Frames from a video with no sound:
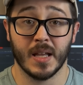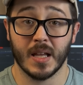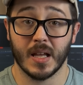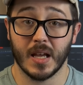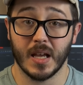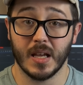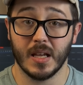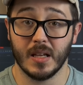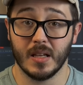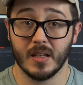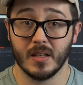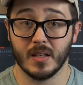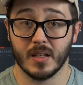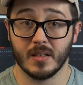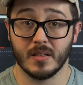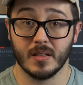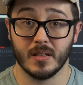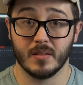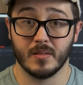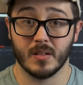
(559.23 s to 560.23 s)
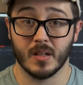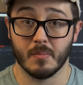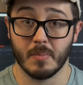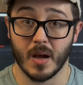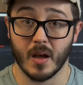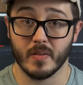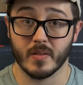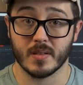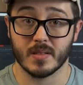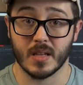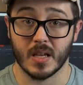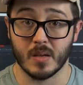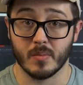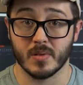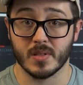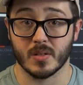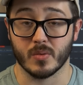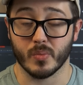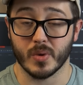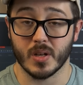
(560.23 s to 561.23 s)
hey, it did about the same
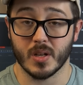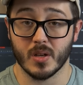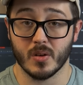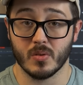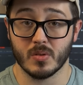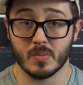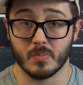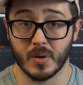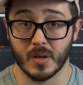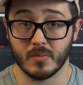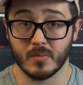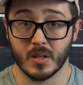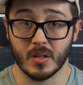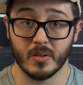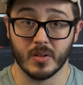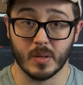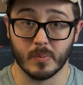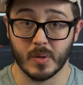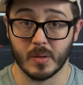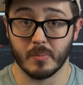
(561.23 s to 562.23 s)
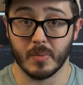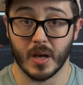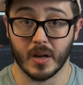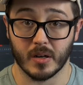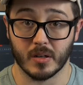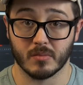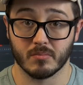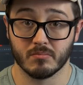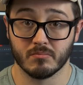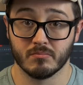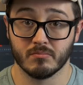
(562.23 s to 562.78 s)
as in Windows, but a little bit better.